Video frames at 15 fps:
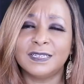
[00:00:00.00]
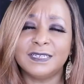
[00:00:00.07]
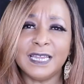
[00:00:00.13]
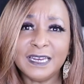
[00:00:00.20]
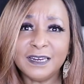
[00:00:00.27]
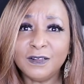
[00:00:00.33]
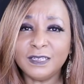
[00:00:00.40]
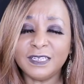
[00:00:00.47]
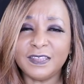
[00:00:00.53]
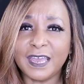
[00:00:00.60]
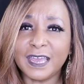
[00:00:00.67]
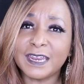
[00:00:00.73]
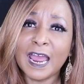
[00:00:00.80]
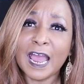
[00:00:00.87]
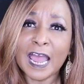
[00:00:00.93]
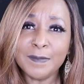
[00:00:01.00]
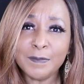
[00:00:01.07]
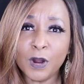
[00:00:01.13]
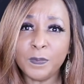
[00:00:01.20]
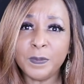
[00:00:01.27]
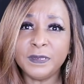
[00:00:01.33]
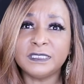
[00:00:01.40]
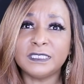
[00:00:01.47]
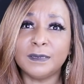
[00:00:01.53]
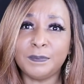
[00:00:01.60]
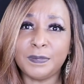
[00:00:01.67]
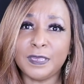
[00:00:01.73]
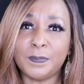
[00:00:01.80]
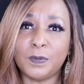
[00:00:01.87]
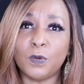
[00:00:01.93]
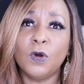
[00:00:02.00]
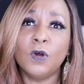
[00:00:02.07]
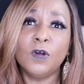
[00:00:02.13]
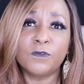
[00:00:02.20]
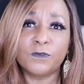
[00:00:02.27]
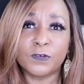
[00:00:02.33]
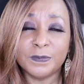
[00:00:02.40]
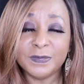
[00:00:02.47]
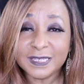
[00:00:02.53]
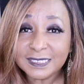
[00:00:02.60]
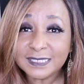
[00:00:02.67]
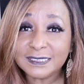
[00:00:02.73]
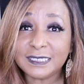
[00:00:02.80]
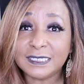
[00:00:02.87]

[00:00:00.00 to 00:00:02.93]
Not only that, I'm hoping some people from this